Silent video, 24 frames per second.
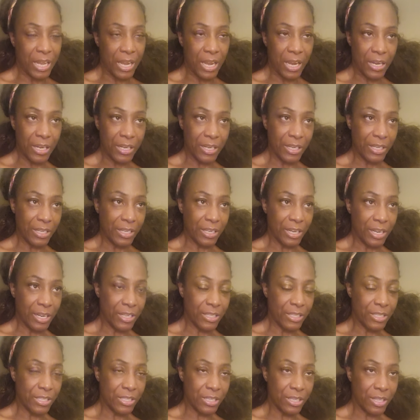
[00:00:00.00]
gaining
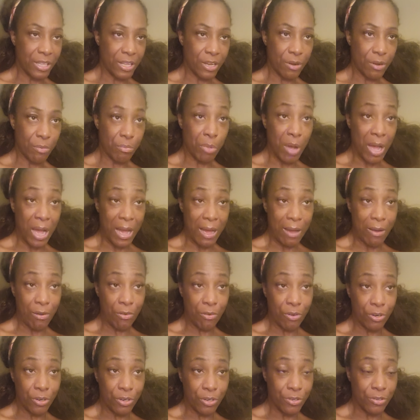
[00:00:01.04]
into their
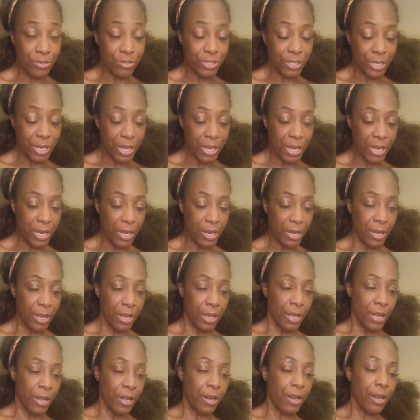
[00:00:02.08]
powers and
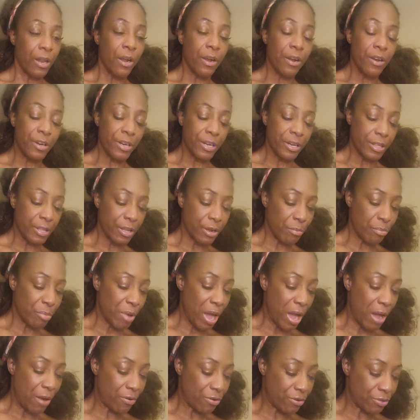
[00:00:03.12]
learning their
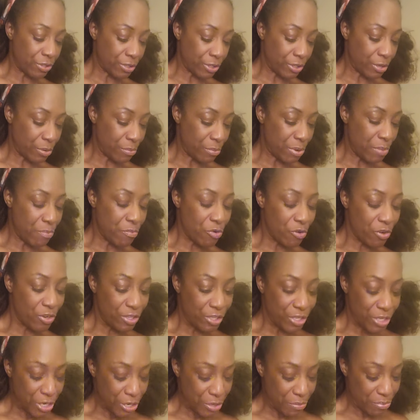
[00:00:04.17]
powers a little bit more
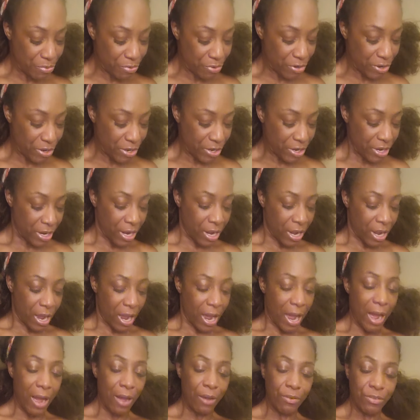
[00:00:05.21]
deeper and
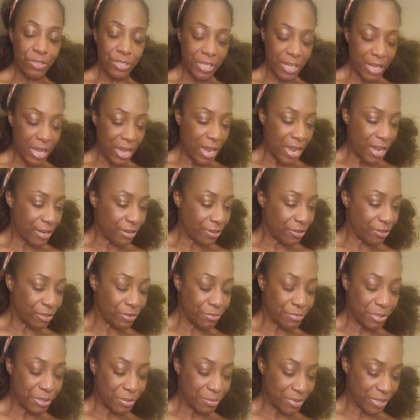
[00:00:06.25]
how to handle
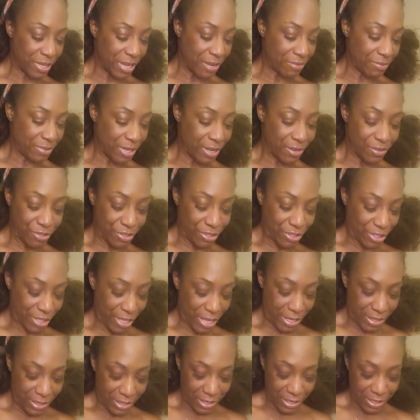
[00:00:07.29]
them. Sometimes I'll just
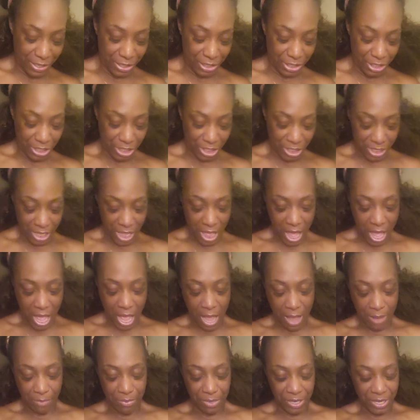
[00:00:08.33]
let these
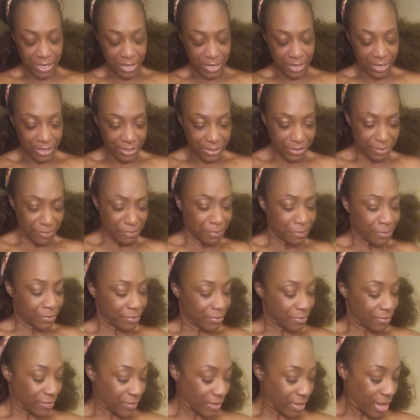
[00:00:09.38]
slide because
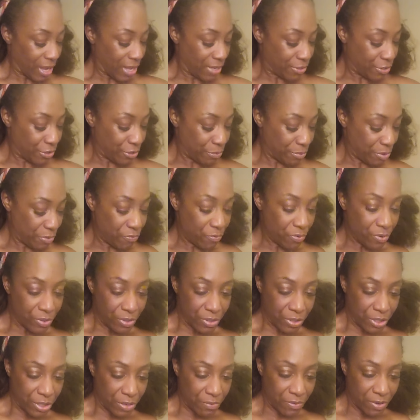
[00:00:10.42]
I just be
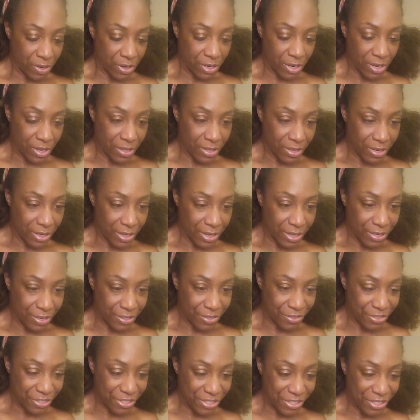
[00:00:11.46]
wanting to see what other
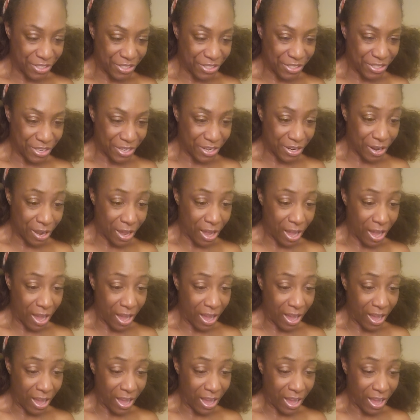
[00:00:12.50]
energy is there.
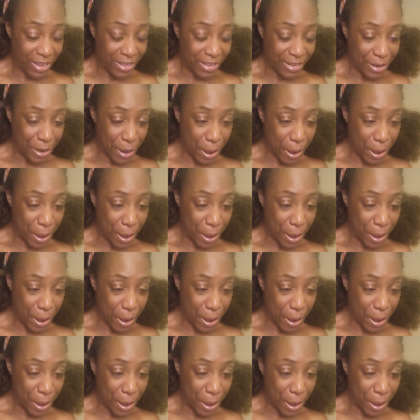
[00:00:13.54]
I